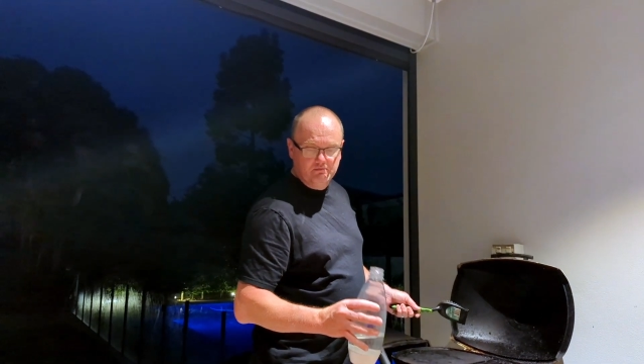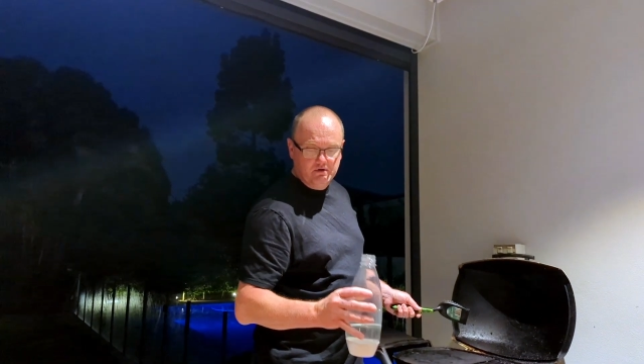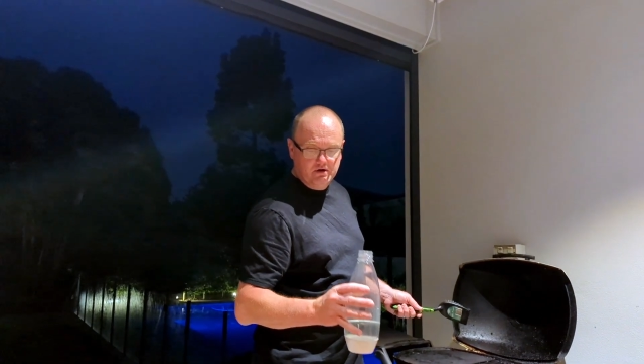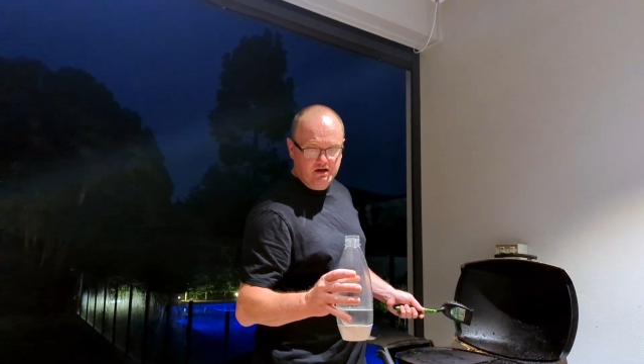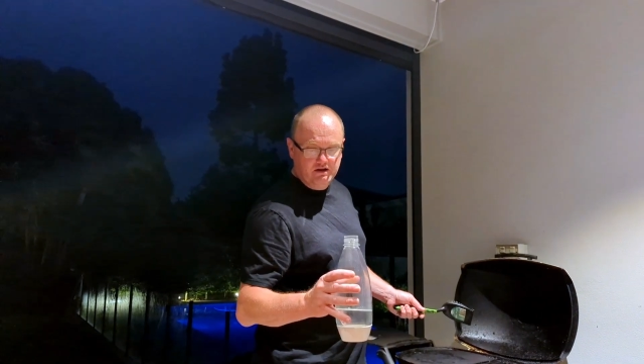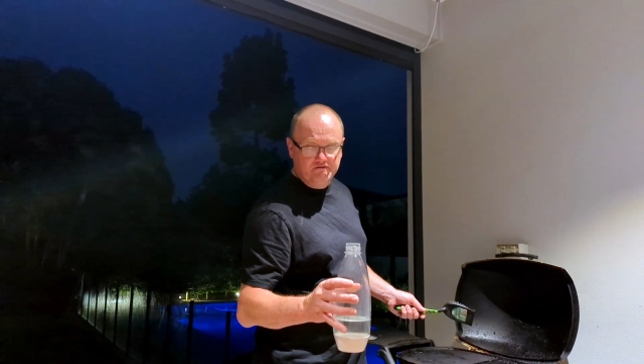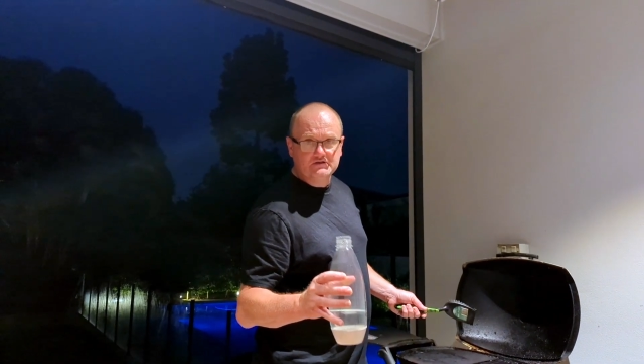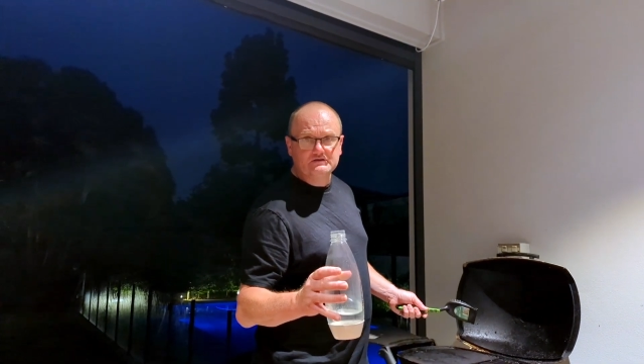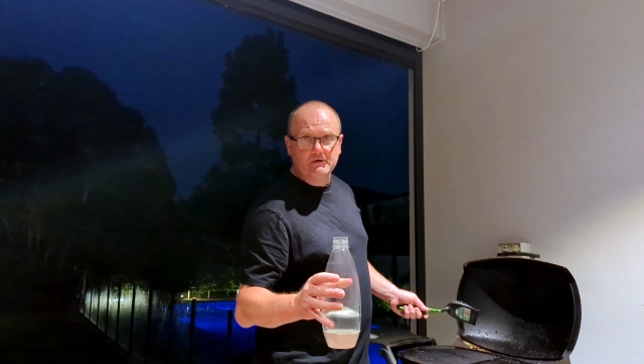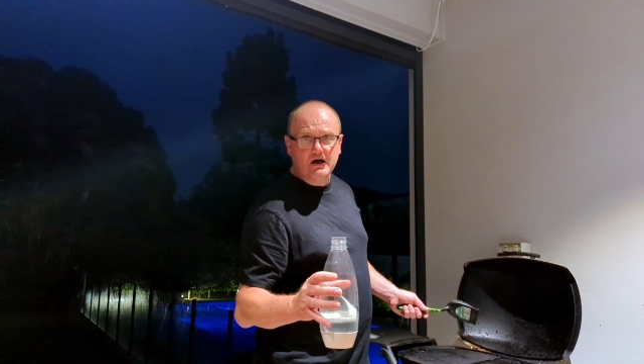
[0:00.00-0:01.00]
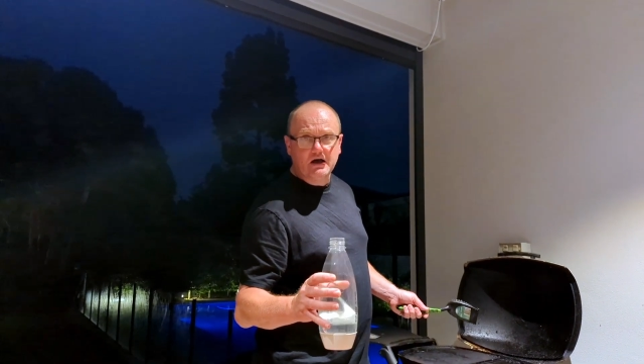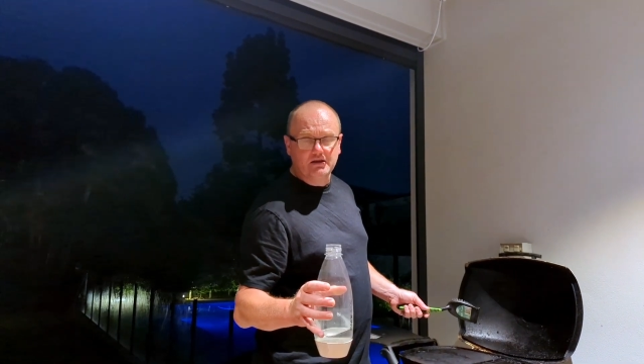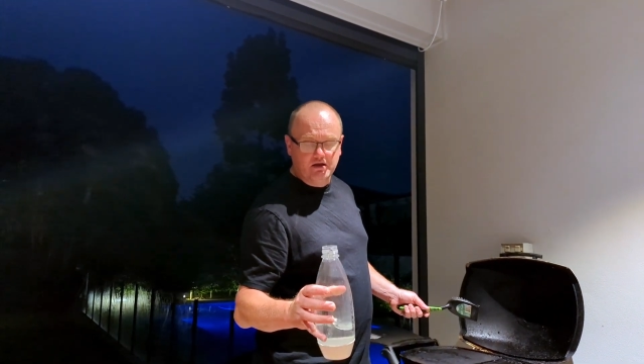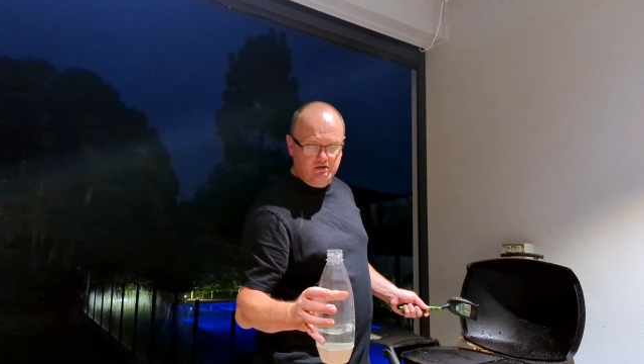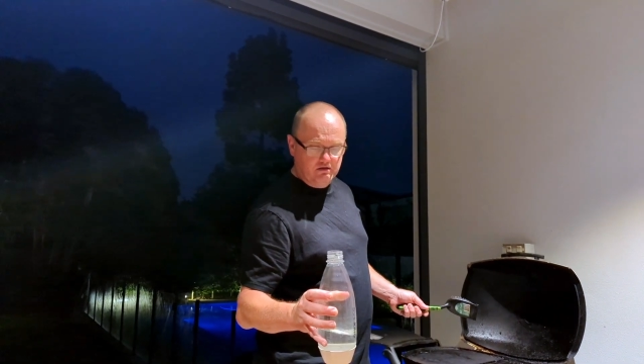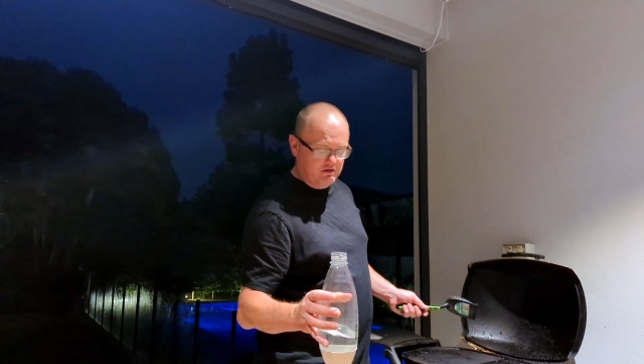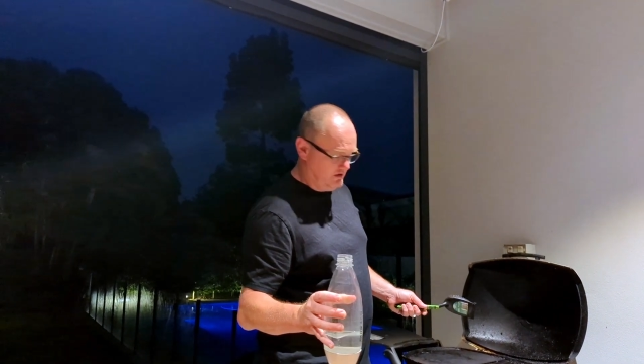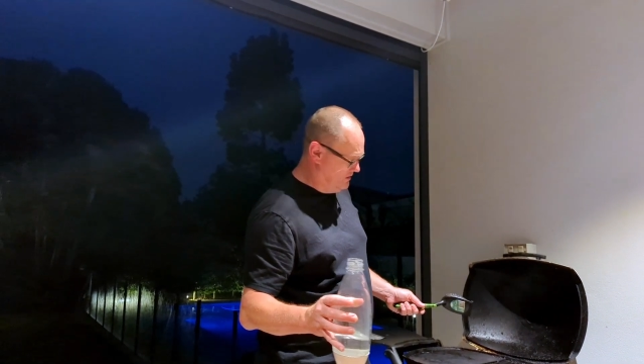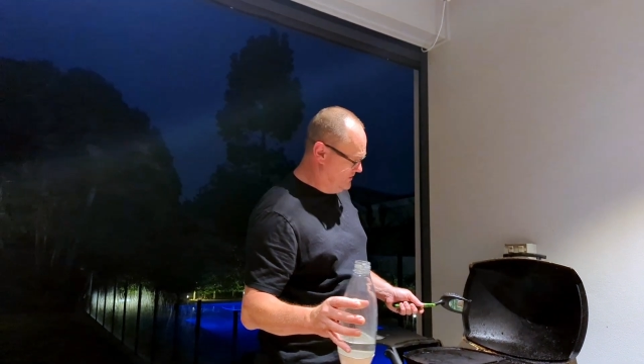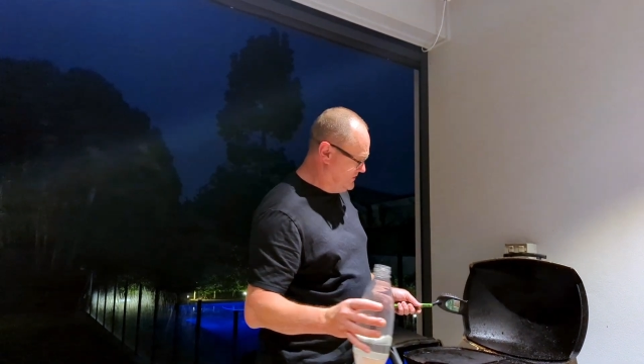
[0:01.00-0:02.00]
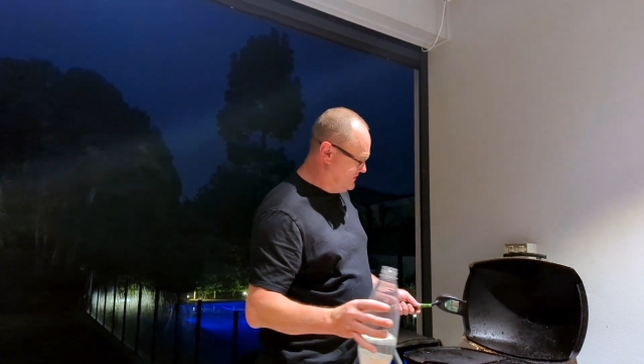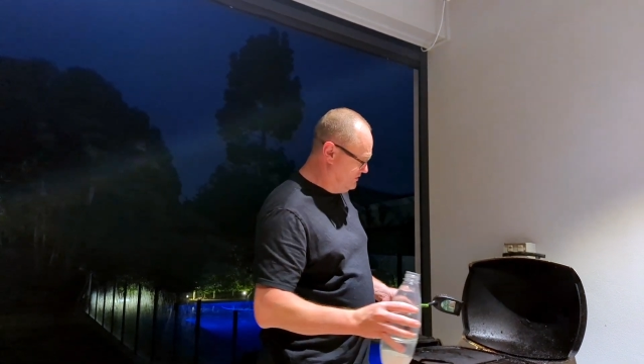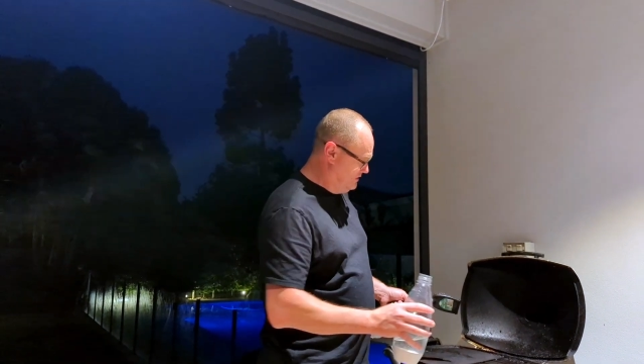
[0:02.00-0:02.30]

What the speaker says: And if you're smart, the other thing that you'll do